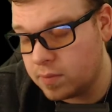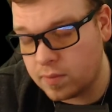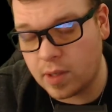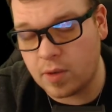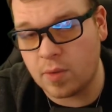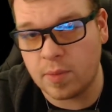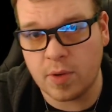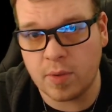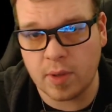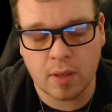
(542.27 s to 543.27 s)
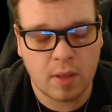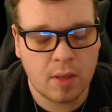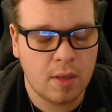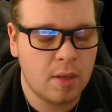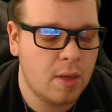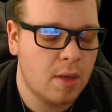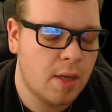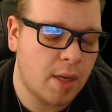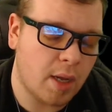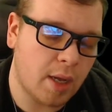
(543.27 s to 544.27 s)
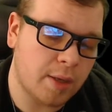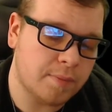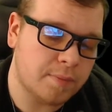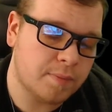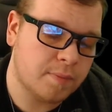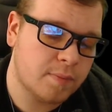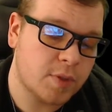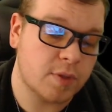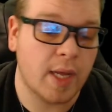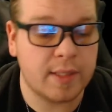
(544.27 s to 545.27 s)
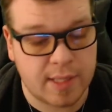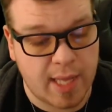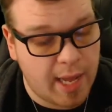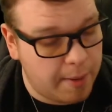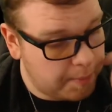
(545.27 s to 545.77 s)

what I'm doing. So that's that.